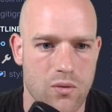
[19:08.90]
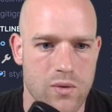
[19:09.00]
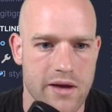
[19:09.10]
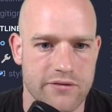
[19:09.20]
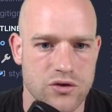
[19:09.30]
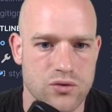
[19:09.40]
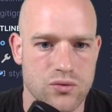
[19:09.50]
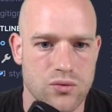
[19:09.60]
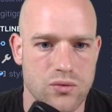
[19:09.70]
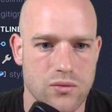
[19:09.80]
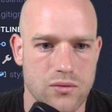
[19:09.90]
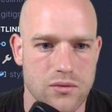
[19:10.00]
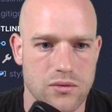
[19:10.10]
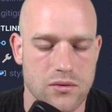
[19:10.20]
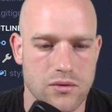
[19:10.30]
we have two
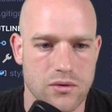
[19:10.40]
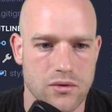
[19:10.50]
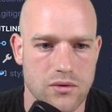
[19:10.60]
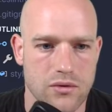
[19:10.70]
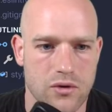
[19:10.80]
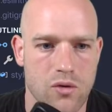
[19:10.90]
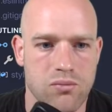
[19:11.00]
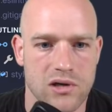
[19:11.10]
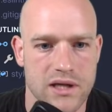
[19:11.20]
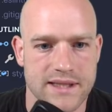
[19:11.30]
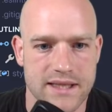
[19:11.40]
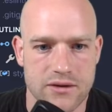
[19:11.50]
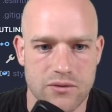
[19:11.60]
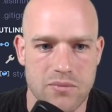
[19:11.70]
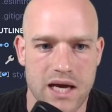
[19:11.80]
components here,
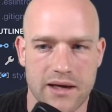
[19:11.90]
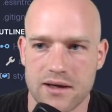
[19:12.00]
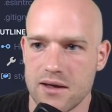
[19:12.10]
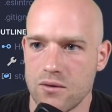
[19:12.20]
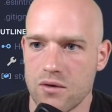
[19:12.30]
the black